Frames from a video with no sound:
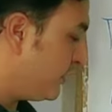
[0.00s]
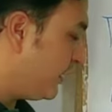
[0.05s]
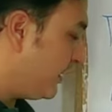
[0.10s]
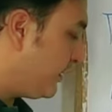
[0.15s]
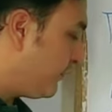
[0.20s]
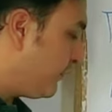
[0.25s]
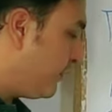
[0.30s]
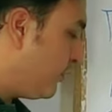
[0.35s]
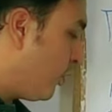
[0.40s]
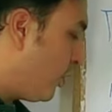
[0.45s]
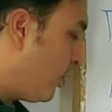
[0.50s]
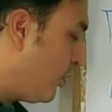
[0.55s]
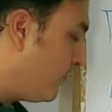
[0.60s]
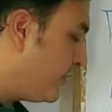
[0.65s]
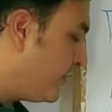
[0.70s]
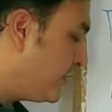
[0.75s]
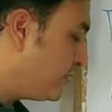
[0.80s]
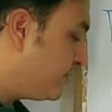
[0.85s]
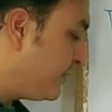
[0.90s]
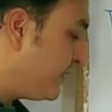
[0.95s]
It will
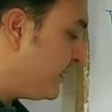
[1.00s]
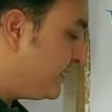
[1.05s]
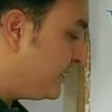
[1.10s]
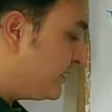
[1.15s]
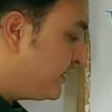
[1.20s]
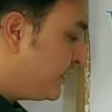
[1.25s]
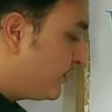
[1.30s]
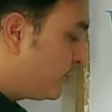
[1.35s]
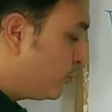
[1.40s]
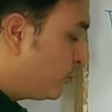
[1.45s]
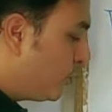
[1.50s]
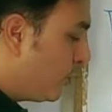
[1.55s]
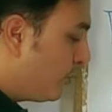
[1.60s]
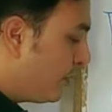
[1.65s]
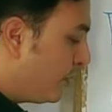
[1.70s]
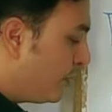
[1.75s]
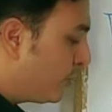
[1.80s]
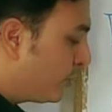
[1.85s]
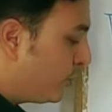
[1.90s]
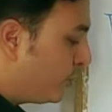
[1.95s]
always be easier to
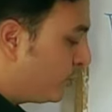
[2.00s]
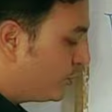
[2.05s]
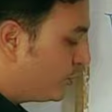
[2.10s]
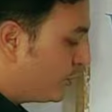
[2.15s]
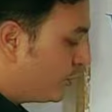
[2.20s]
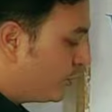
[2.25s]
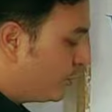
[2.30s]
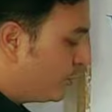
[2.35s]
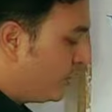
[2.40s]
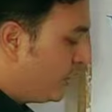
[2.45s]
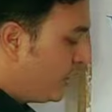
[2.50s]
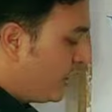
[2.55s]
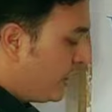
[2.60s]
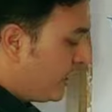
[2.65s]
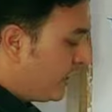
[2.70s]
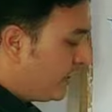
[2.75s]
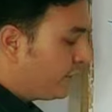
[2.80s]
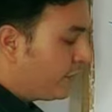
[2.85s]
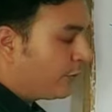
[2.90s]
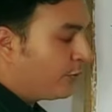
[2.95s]
open or close the door
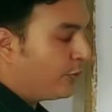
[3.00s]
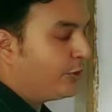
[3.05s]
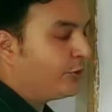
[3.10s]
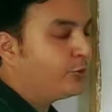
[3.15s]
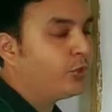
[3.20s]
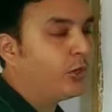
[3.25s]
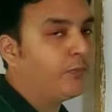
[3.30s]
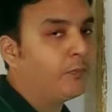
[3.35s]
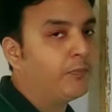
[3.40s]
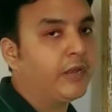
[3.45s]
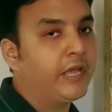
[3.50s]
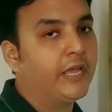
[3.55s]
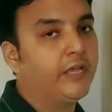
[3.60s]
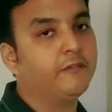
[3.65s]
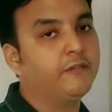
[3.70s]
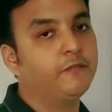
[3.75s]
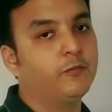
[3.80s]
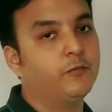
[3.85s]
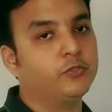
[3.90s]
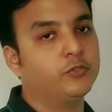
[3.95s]
if you are going to apply a
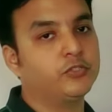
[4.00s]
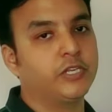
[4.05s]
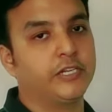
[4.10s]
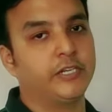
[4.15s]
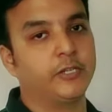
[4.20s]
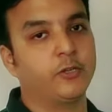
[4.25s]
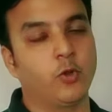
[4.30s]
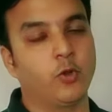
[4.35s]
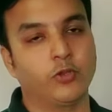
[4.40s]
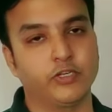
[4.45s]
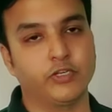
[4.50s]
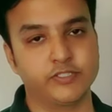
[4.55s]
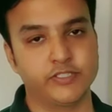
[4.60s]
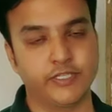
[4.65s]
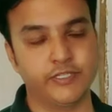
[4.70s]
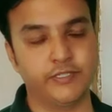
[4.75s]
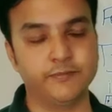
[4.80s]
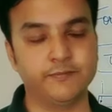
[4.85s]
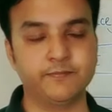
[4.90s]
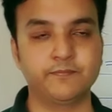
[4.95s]
force at the corner side.
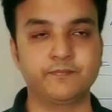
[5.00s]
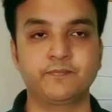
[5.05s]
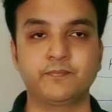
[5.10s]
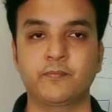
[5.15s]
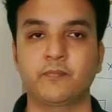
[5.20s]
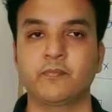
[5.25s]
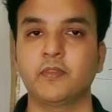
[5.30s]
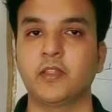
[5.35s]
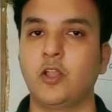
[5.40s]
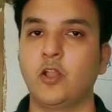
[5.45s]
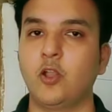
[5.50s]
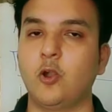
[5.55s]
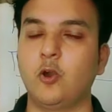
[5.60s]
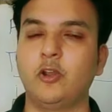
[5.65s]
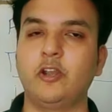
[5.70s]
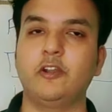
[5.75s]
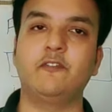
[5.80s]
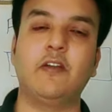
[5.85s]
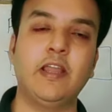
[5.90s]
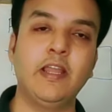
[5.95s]

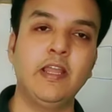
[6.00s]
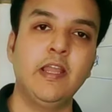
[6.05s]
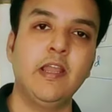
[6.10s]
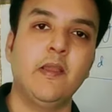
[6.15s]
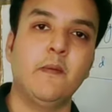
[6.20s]
Alright, why?